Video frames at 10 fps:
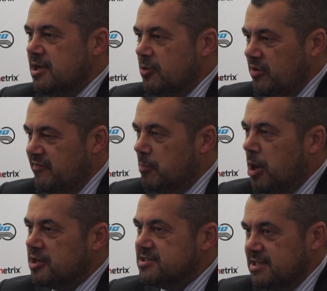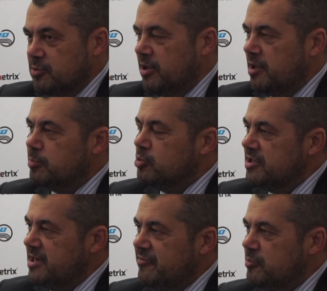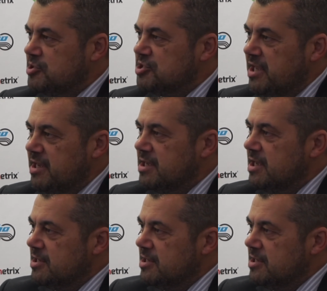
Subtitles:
We have a box that we can put in every machine